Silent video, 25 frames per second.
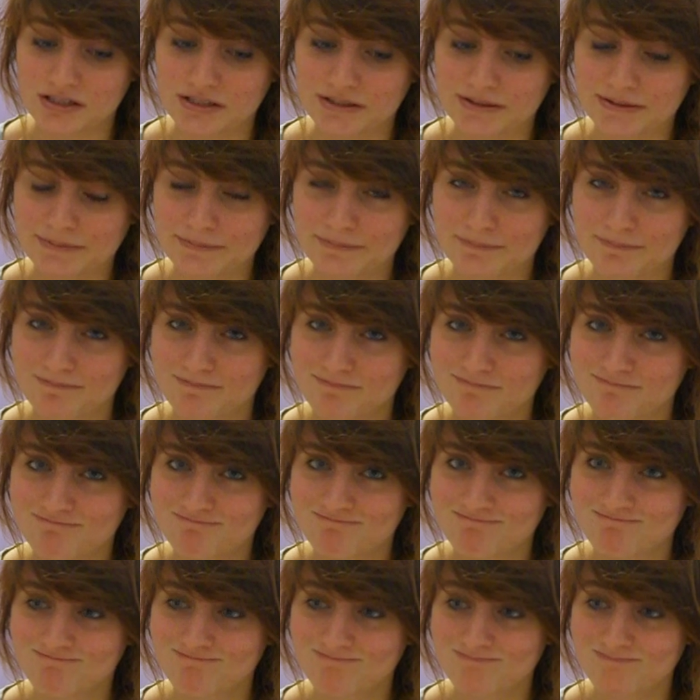Um,
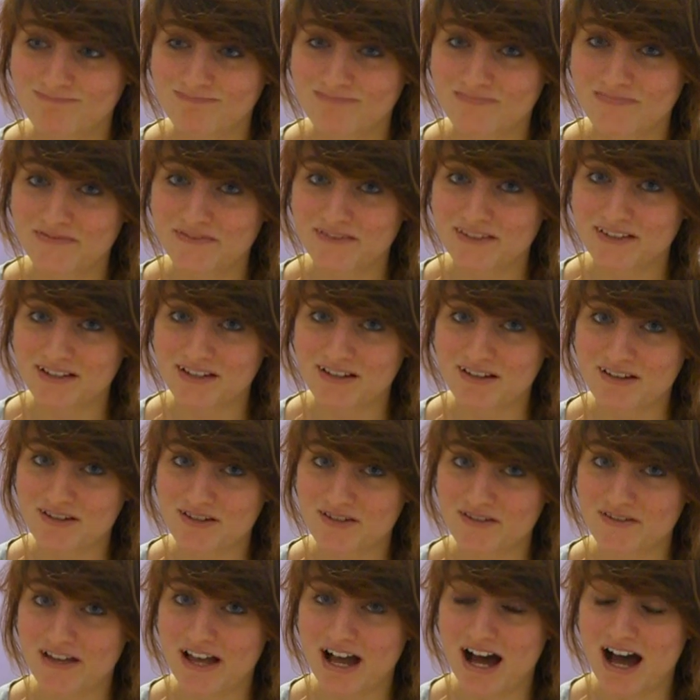
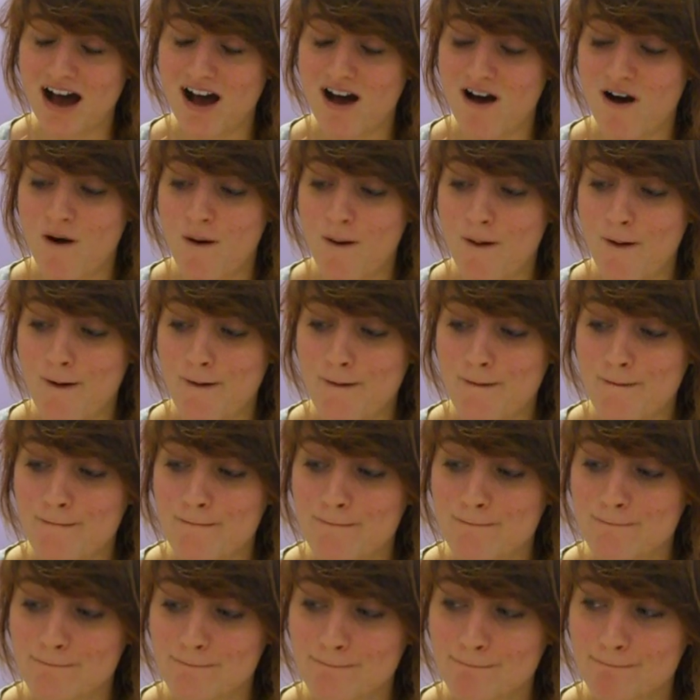so yeah,
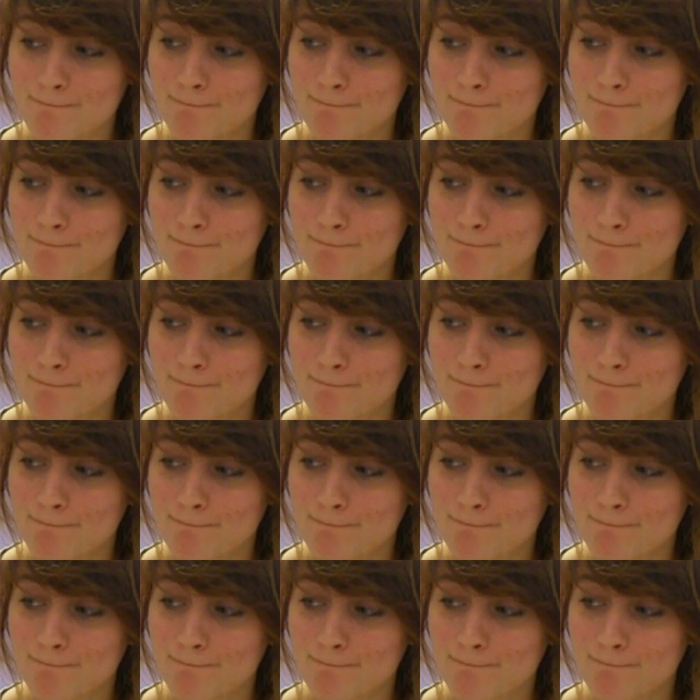um,